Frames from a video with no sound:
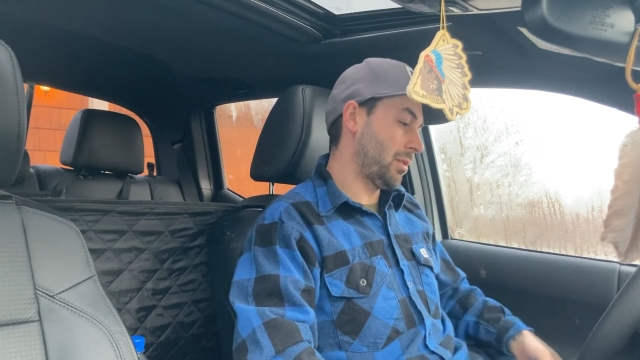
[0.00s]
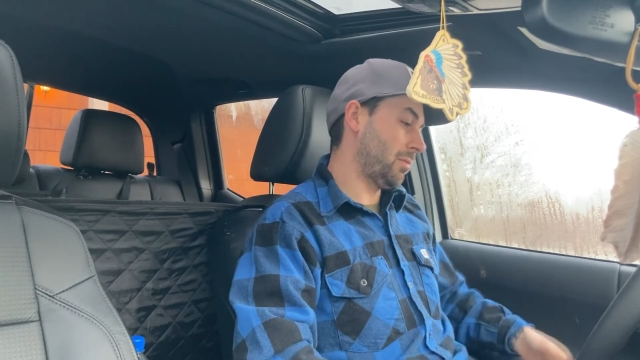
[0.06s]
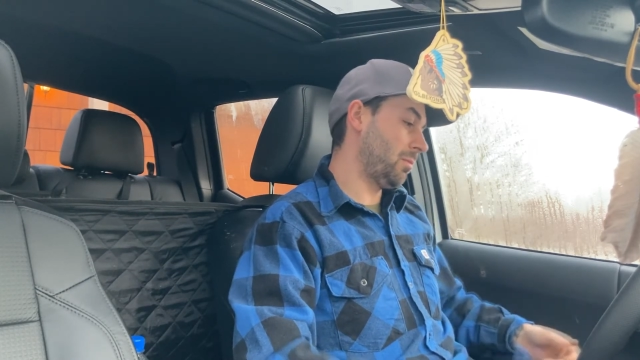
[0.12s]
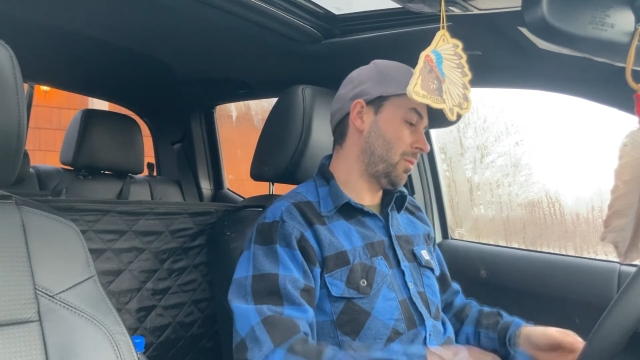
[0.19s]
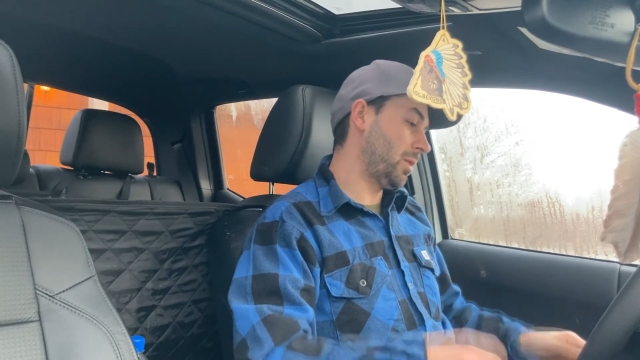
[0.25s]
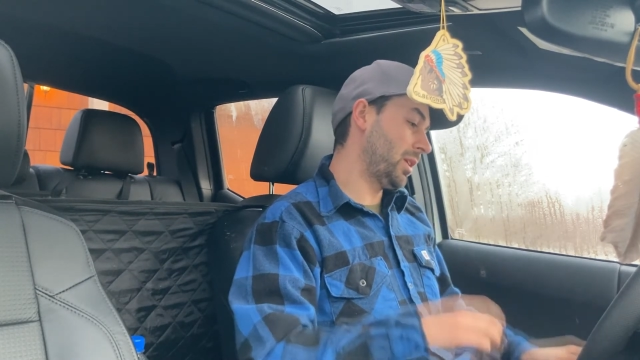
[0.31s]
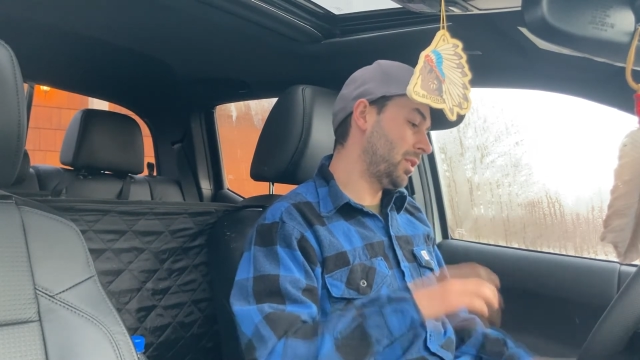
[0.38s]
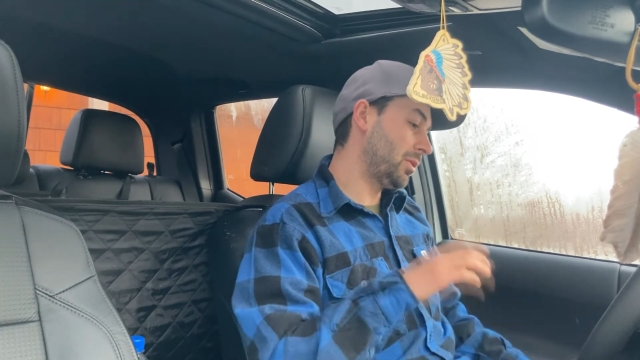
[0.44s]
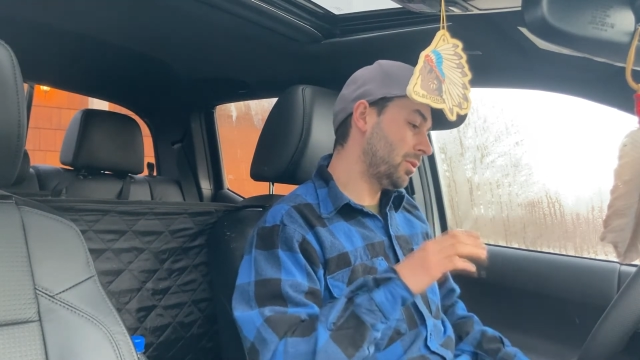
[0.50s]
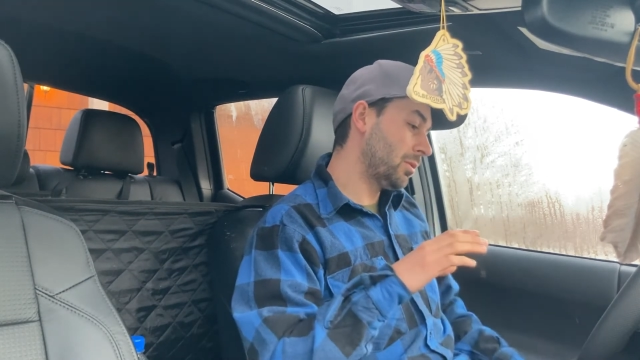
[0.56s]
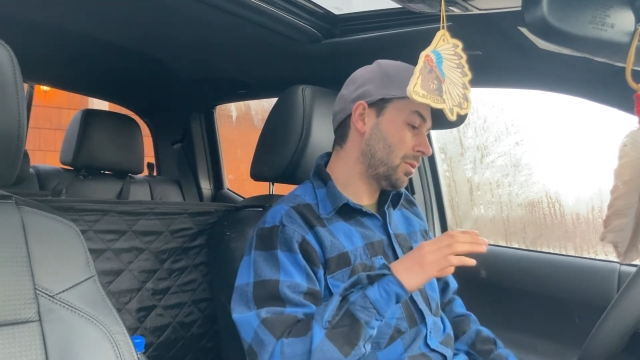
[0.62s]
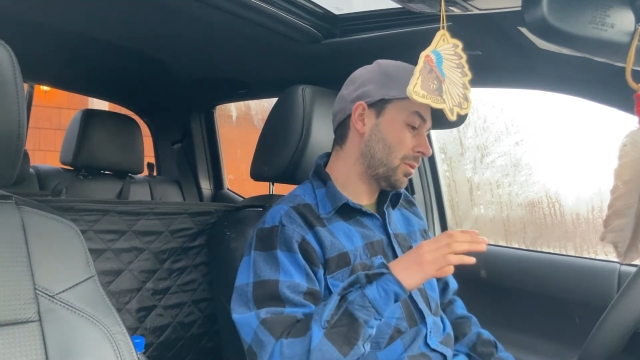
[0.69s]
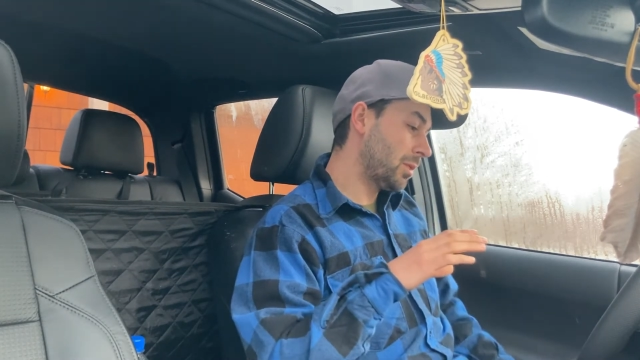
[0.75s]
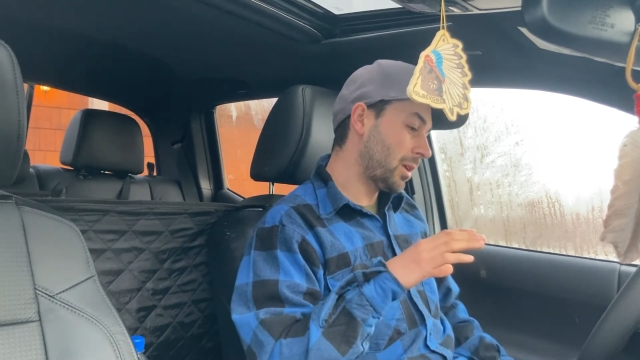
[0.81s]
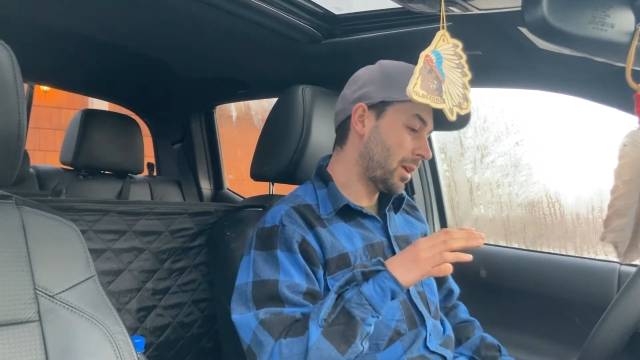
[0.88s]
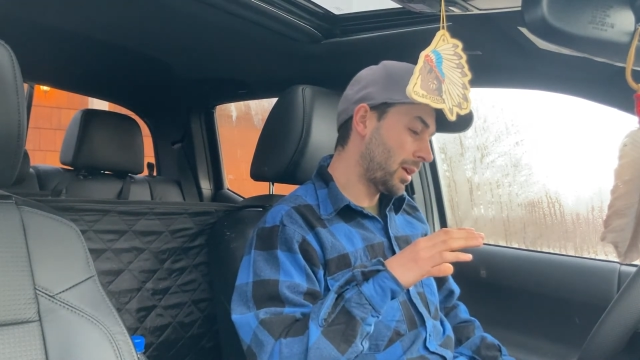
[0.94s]
When
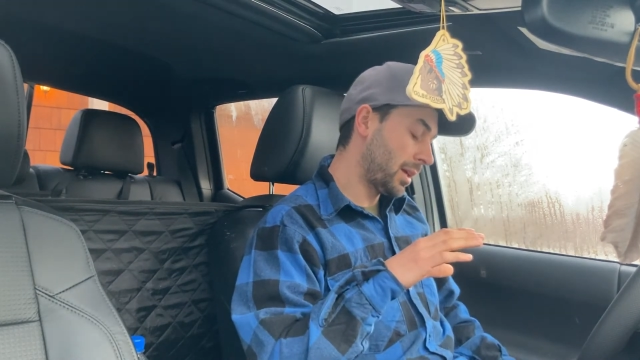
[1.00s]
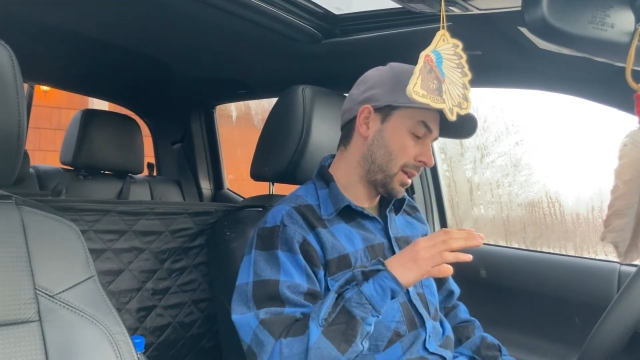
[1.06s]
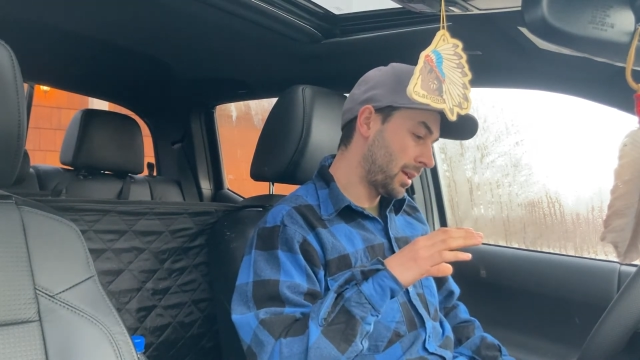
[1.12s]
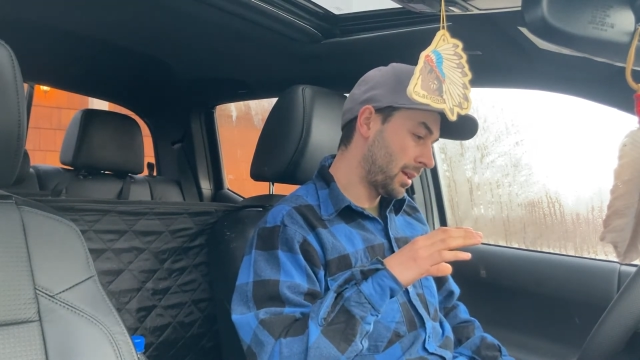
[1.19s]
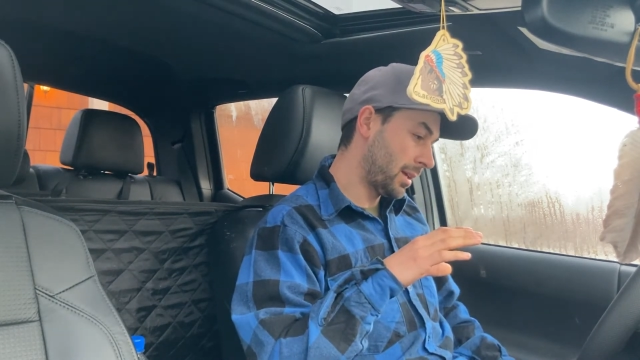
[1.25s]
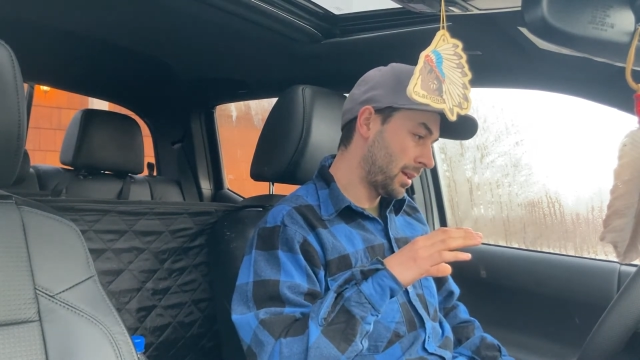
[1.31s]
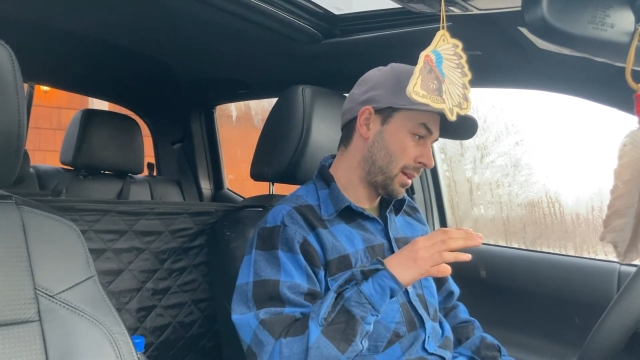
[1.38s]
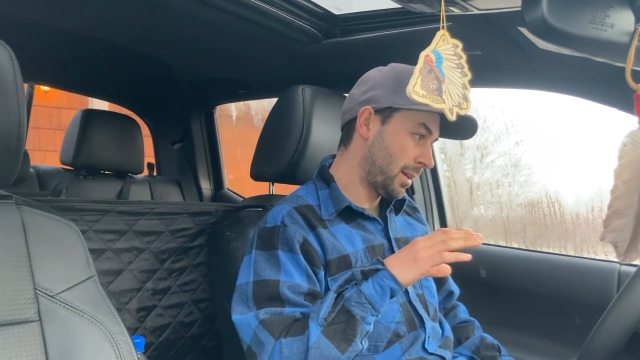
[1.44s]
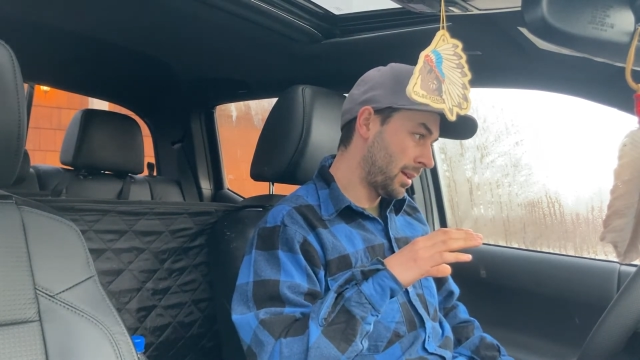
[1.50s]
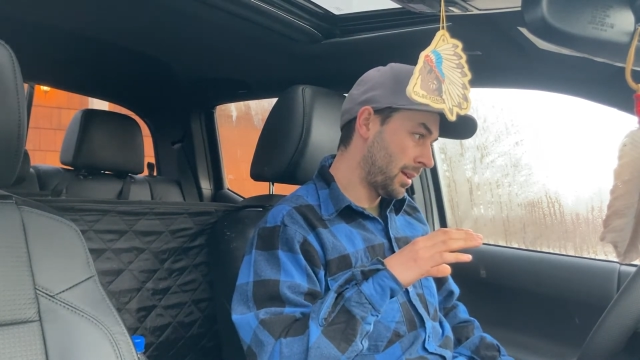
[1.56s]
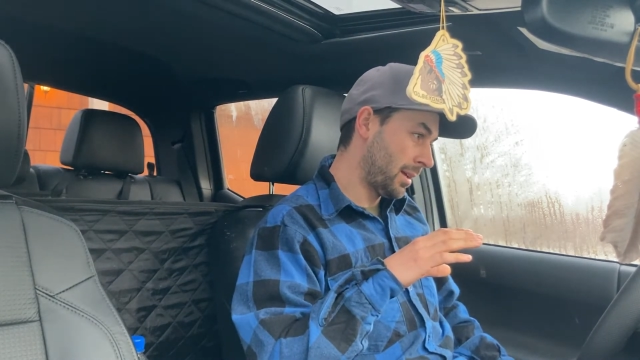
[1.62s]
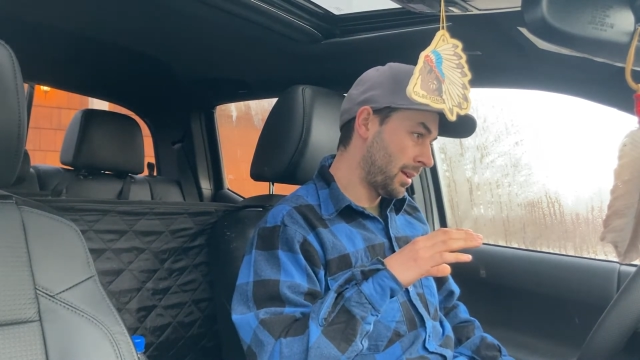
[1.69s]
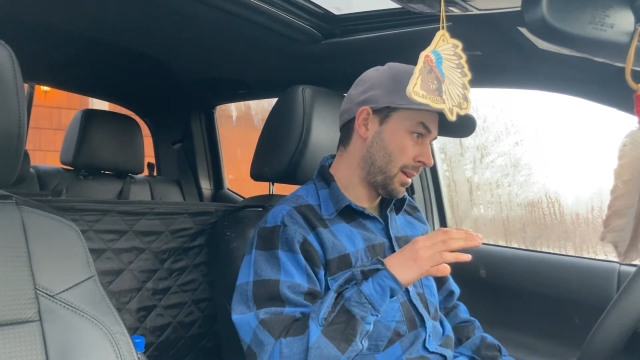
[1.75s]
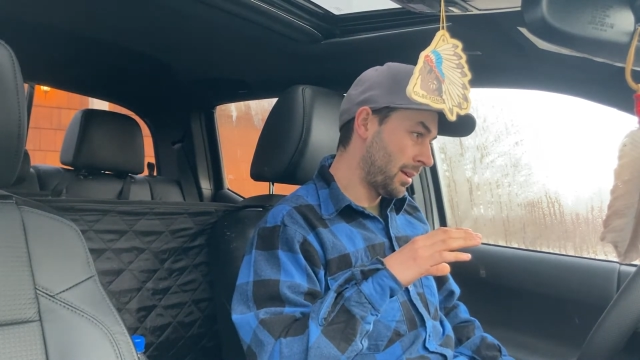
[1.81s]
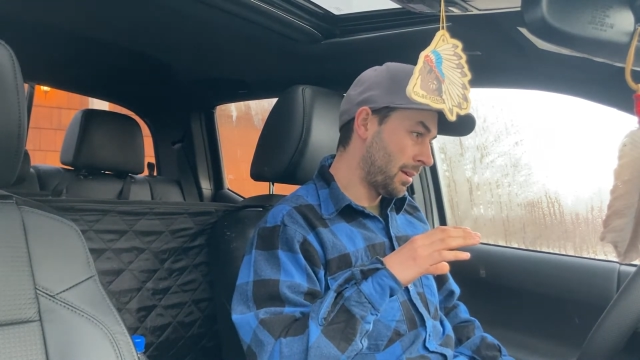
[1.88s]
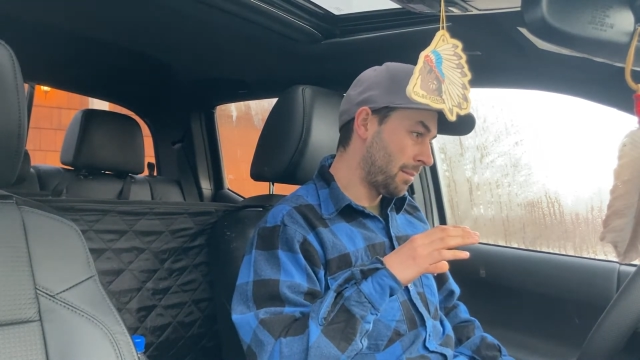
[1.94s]
you
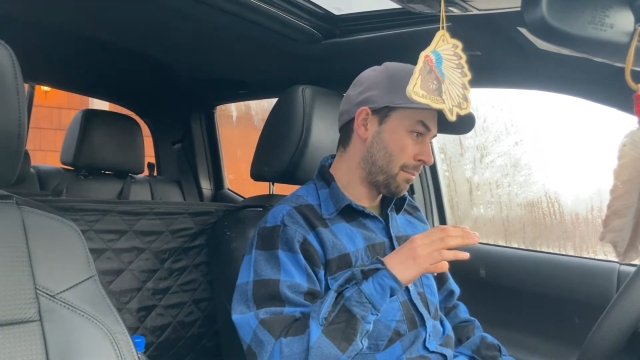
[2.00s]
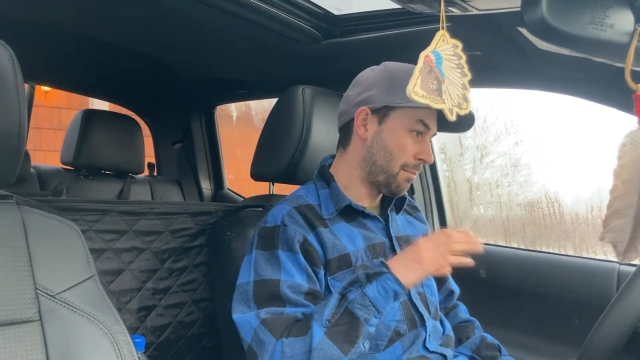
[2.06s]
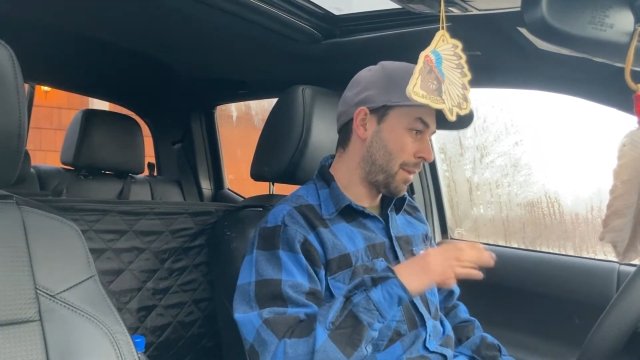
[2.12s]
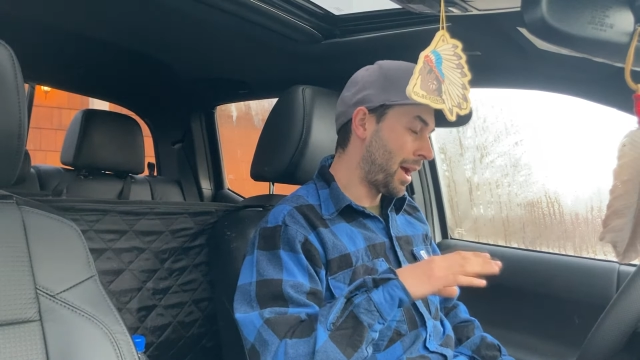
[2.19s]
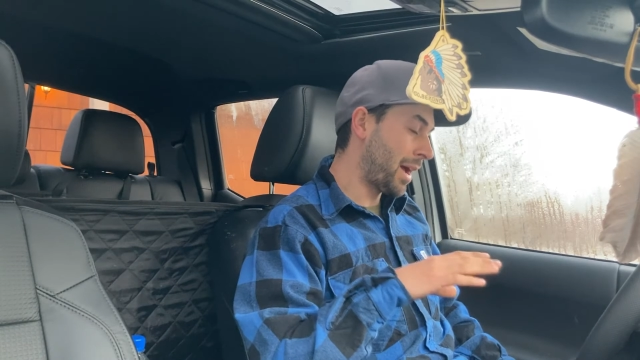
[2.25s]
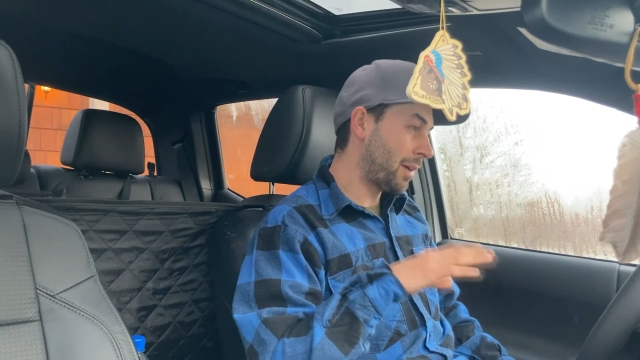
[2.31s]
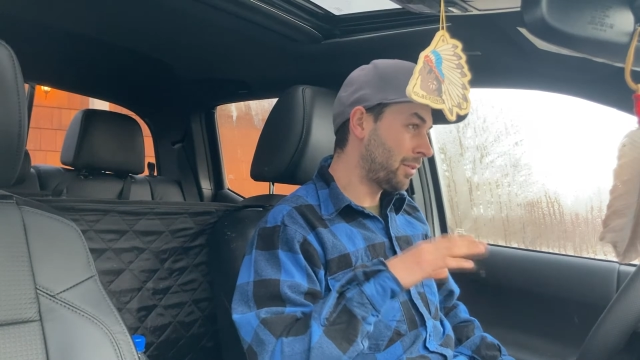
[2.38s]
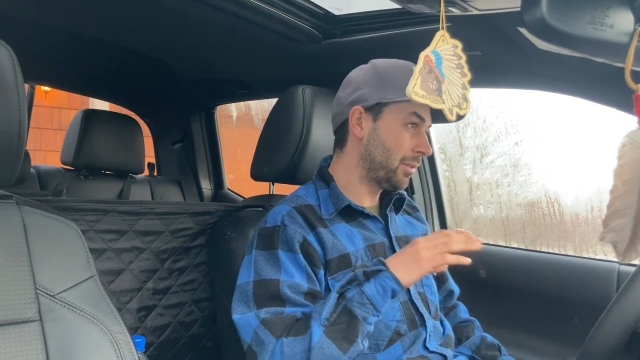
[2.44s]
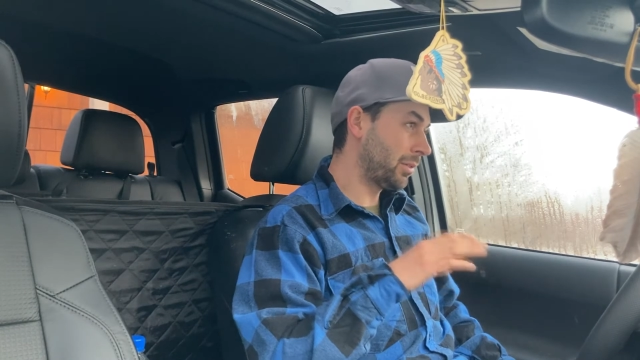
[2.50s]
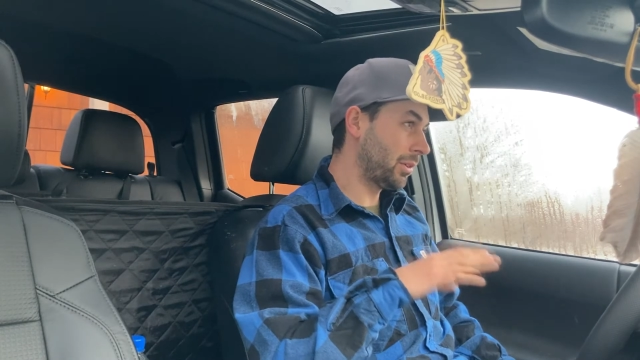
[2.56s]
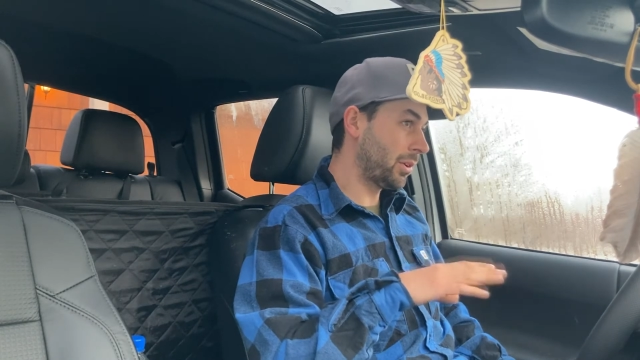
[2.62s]
mount